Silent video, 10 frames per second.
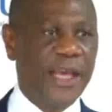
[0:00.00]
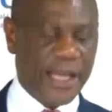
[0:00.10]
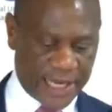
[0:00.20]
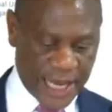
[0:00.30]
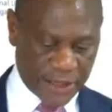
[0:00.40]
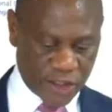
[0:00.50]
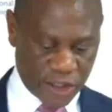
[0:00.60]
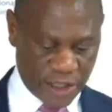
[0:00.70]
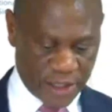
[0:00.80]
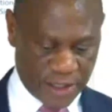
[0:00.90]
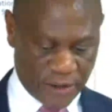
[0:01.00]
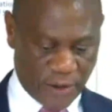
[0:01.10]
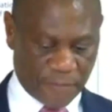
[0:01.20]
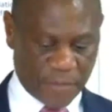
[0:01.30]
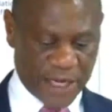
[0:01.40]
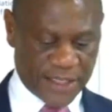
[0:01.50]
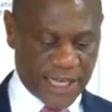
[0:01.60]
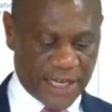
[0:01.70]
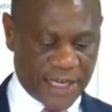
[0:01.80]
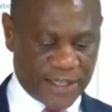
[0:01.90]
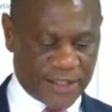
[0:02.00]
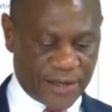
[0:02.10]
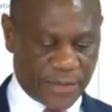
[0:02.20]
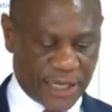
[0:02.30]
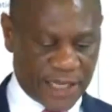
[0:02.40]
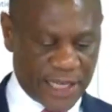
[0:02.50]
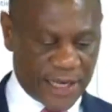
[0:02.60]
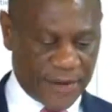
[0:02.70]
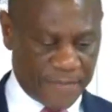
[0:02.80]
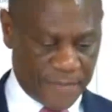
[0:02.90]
and that of President Nelson Mandela.